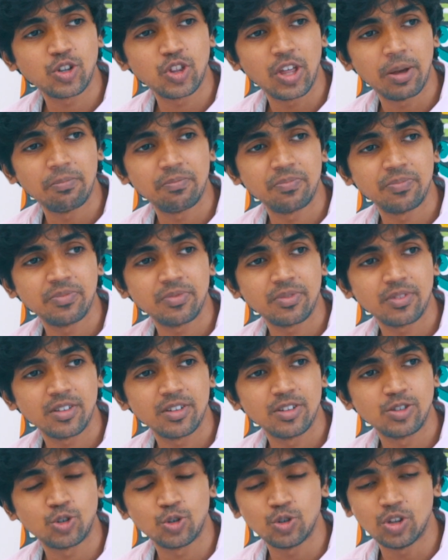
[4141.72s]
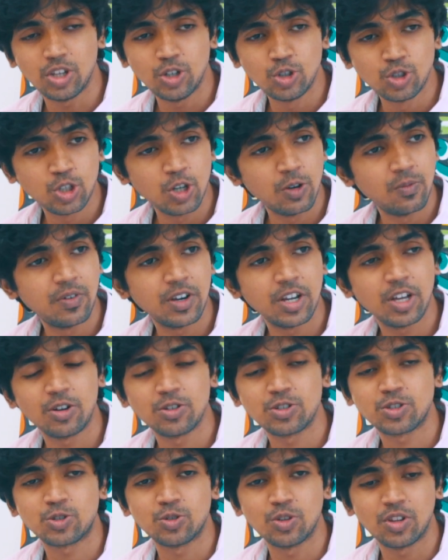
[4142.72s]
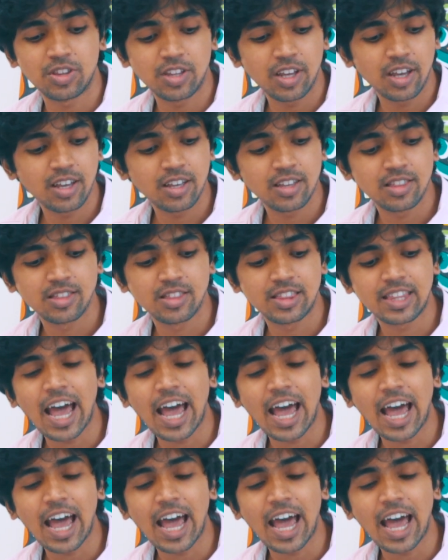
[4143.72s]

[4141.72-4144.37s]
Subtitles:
to them through the YouTube videos, to the thing,